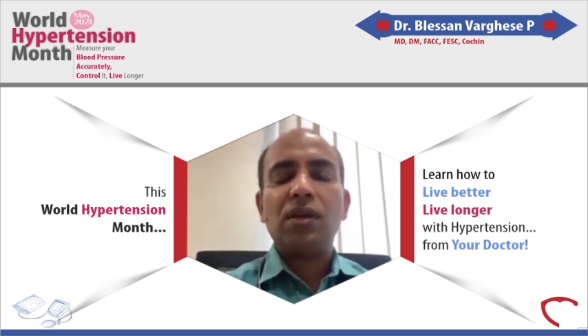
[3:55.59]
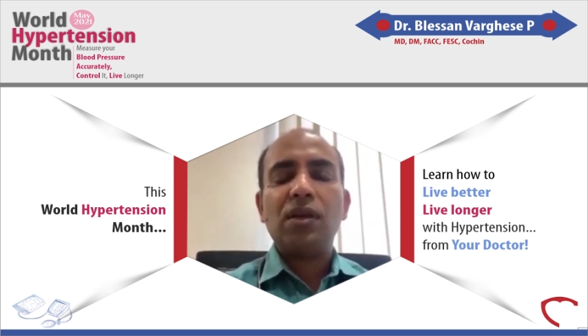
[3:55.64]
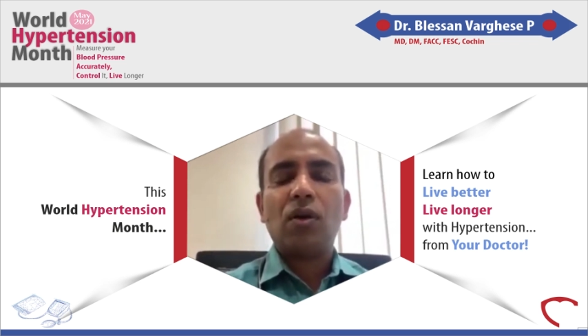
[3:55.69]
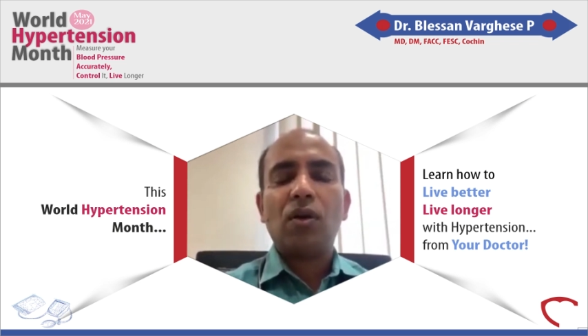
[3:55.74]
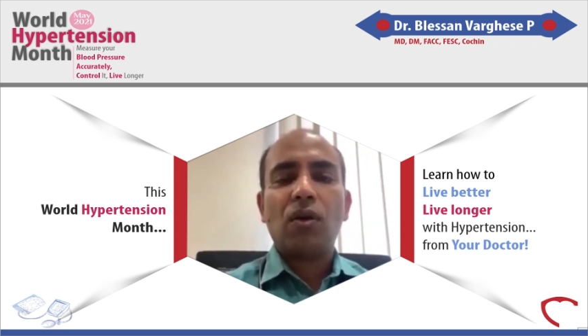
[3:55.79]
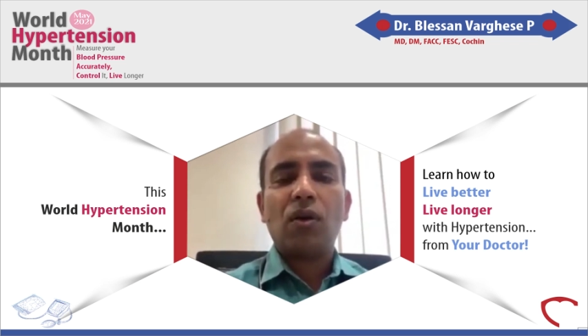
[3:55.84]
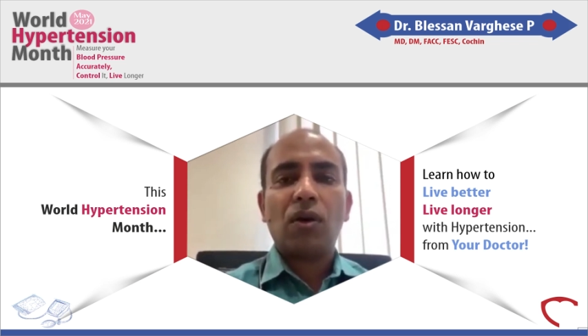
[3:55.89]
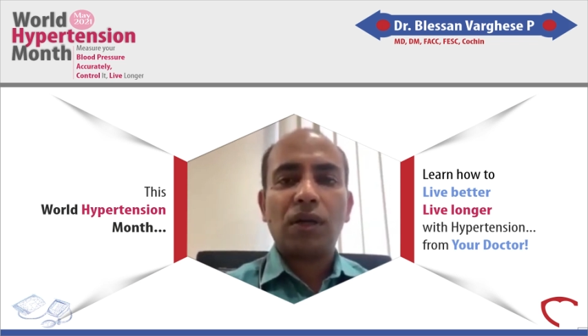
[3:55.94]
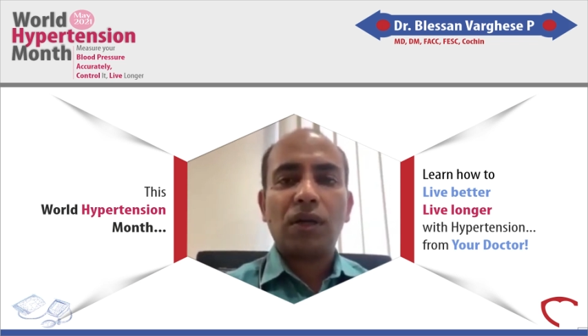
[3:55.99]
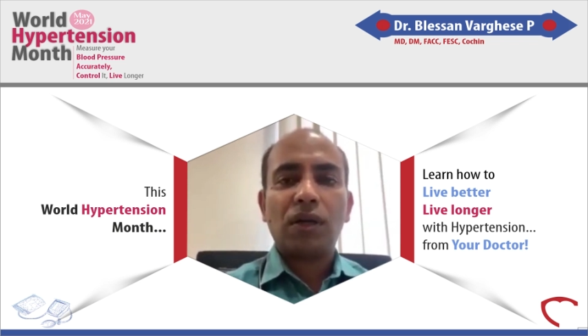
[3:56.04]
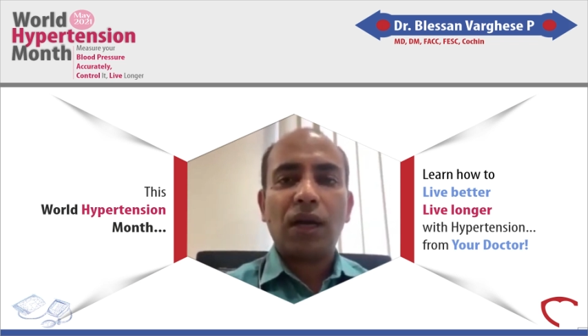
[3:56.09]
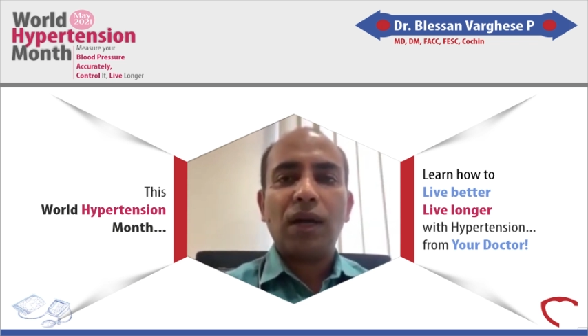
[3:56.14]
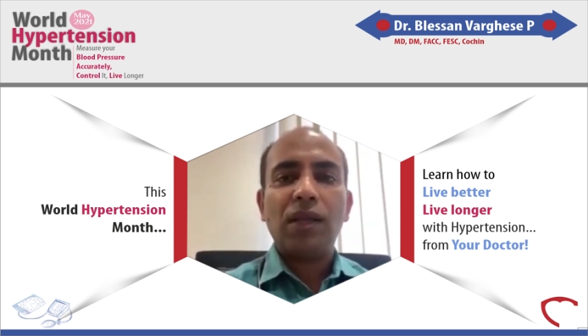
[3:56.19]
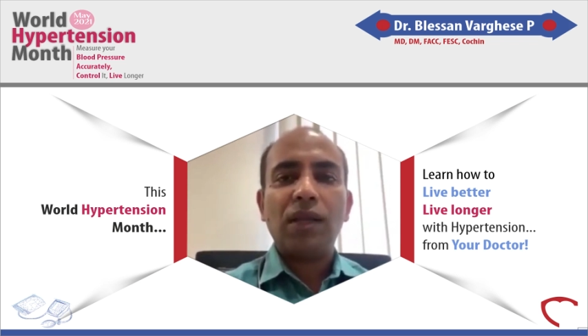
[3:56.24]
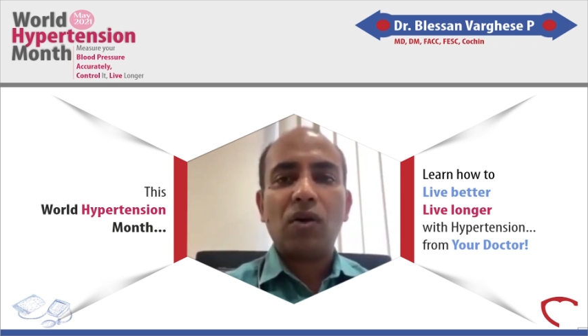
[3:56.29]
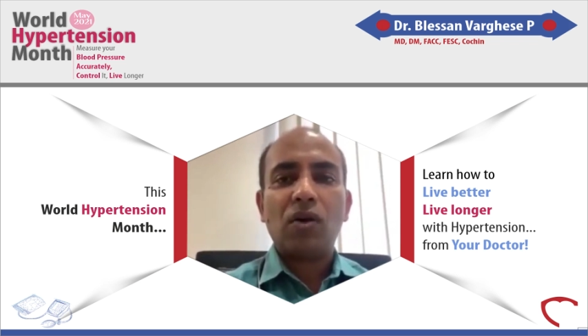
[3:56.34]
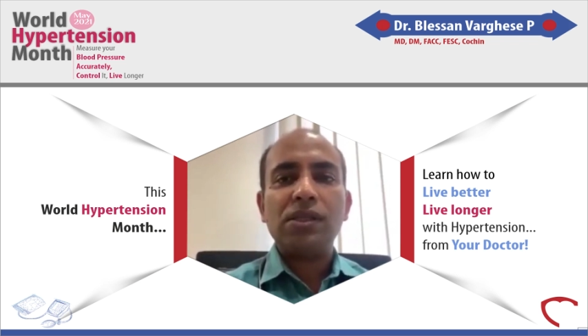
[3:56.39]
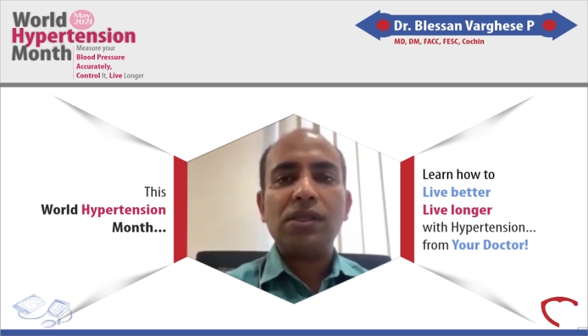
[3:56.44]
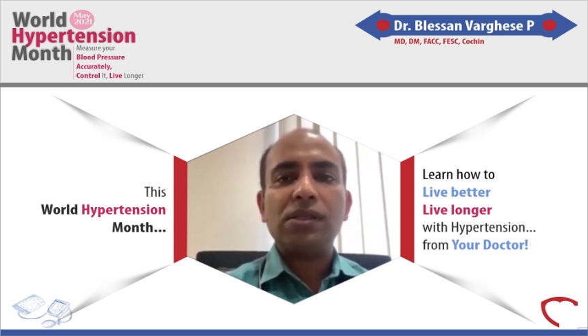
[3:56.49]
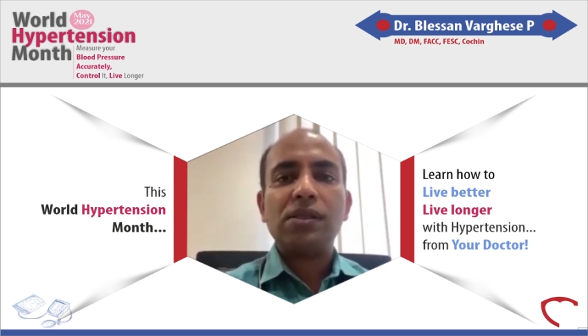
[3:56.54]
or
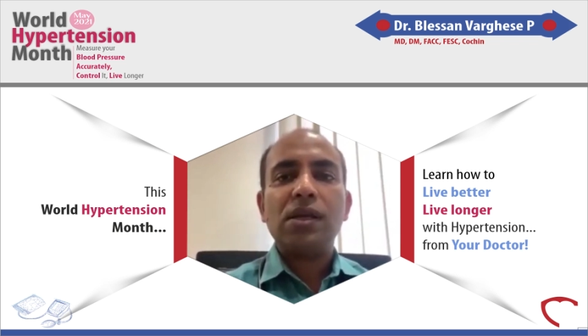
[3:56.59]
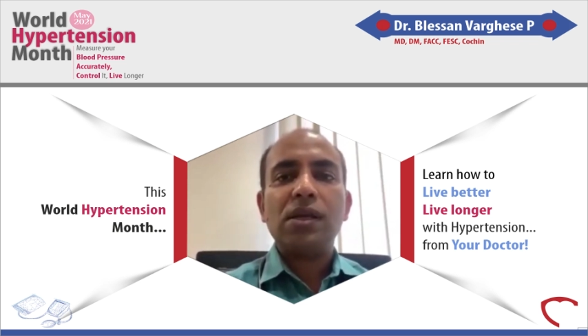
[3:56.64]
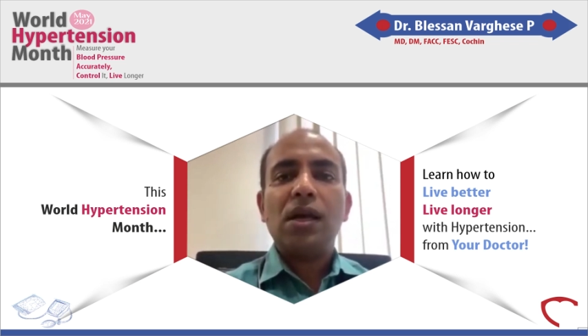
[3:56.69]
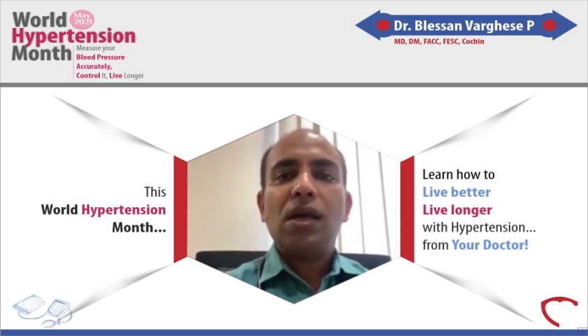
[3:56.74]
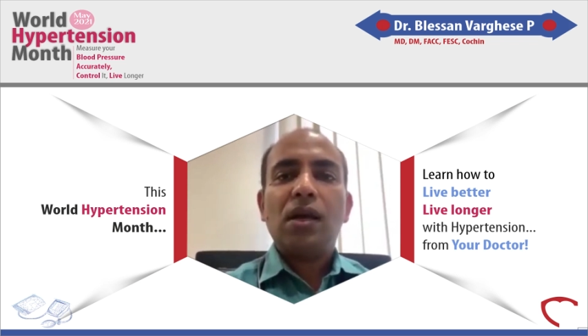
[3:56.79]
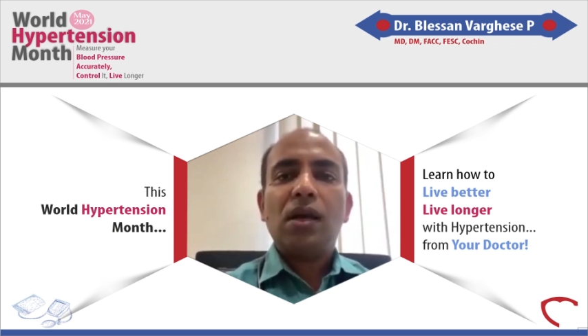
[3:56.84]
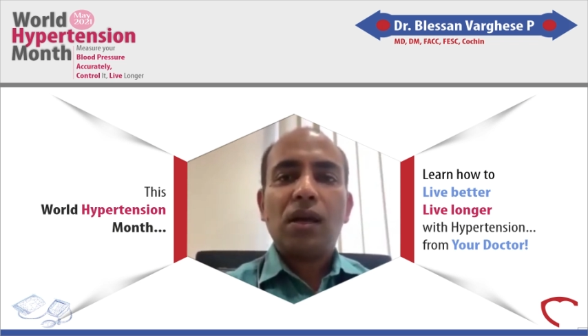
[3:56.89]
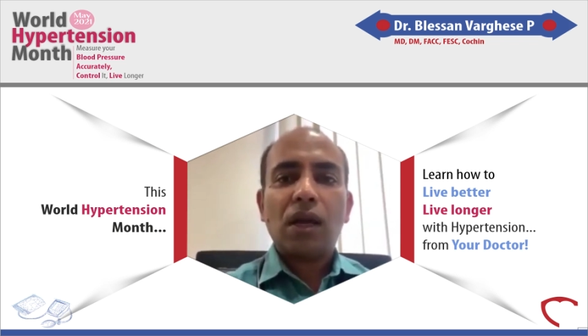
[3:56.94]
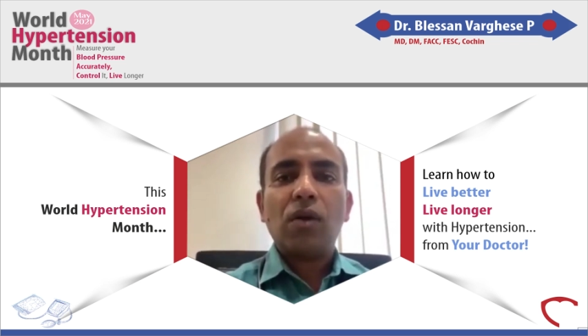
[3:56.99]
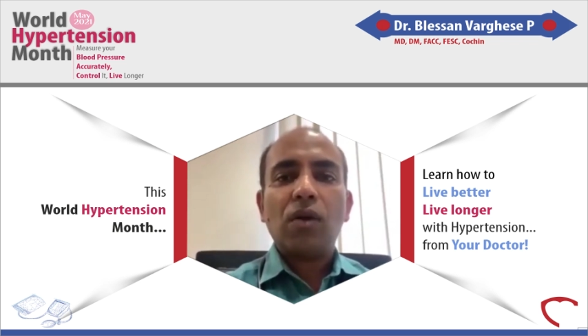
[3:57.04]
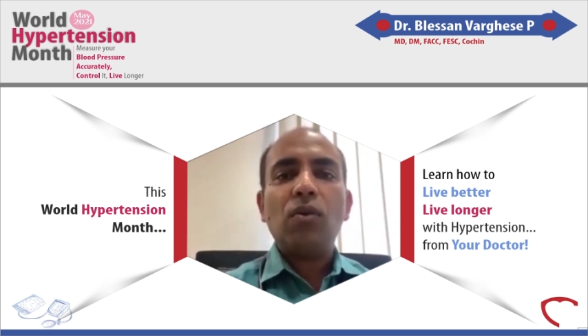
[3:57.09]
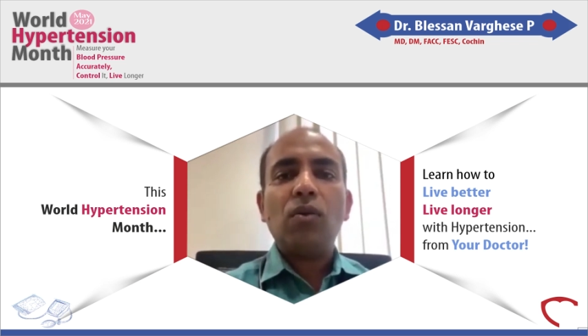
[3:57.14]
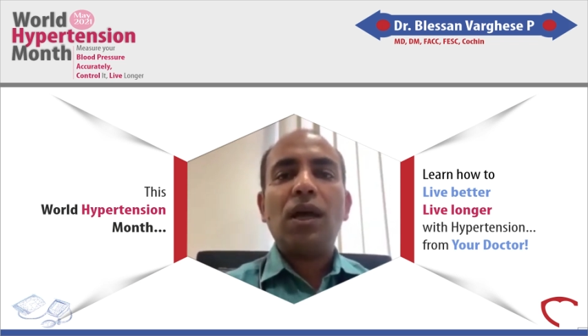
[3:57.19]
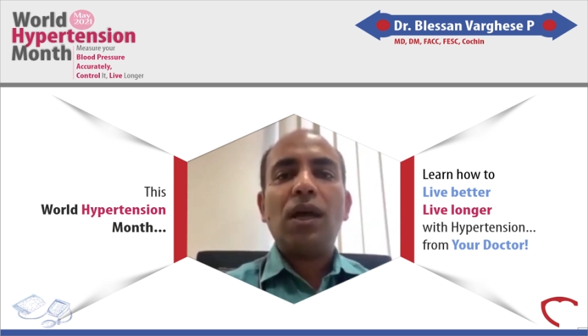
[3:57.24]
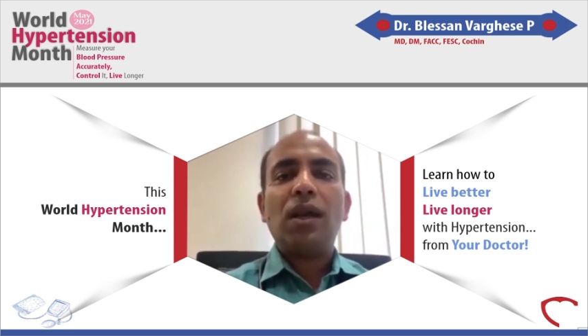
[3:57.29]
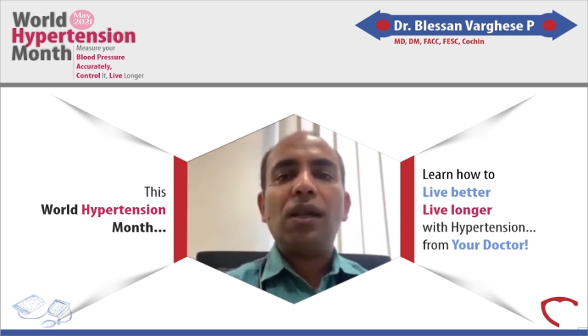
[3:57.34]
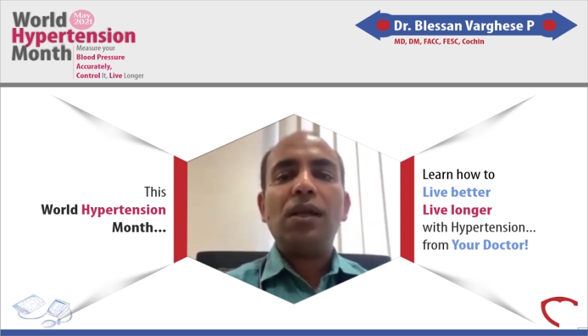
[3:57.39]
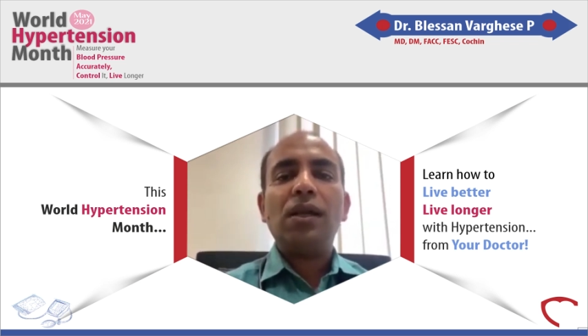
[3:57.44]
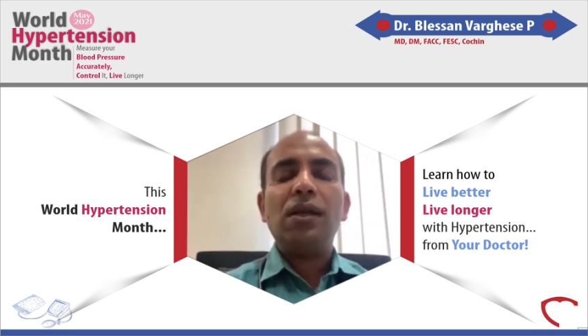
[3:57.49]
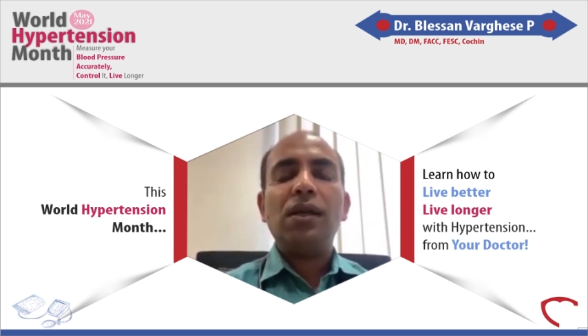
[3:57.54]
cardiologist
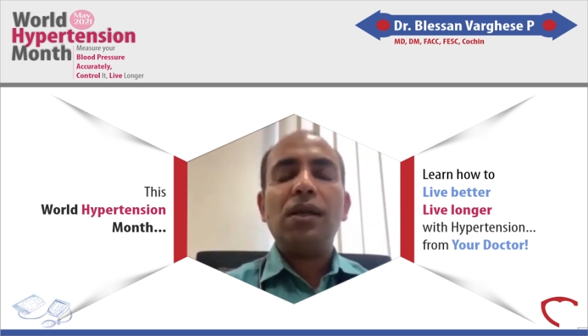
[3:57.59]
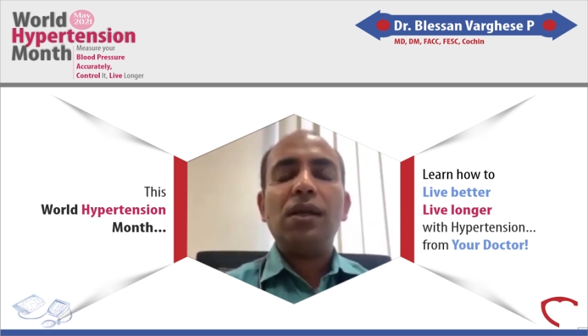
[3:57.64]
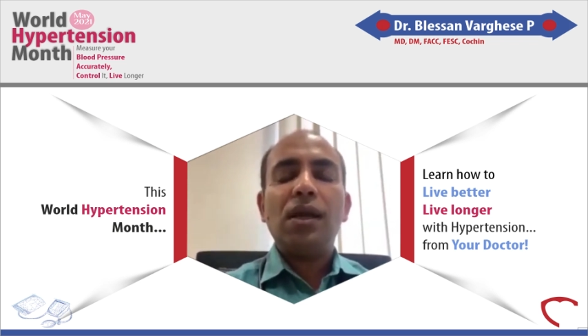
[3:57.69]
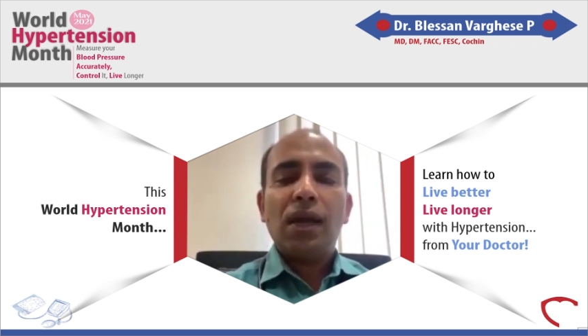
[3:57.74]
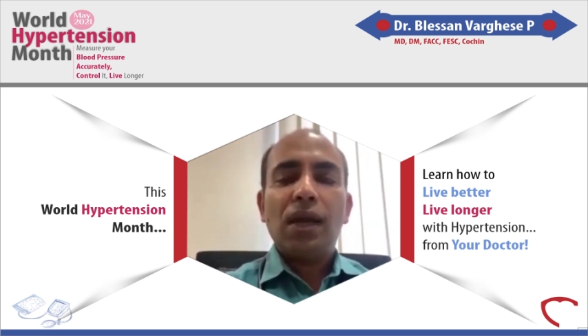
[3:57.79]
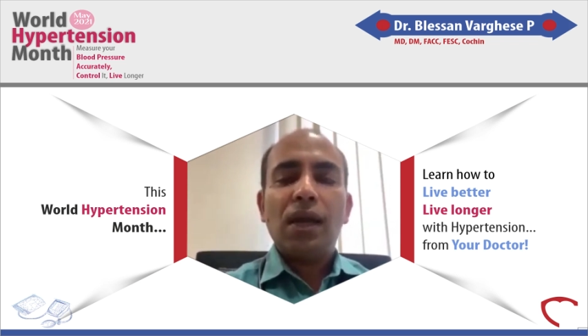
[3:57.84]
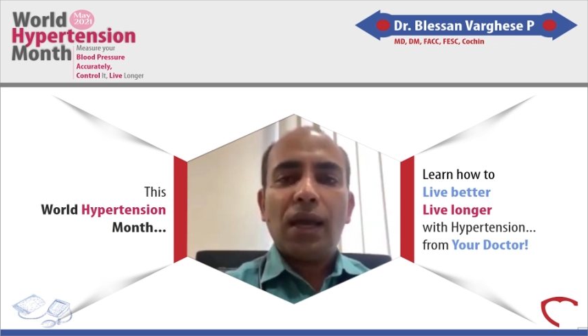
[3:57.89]
regularly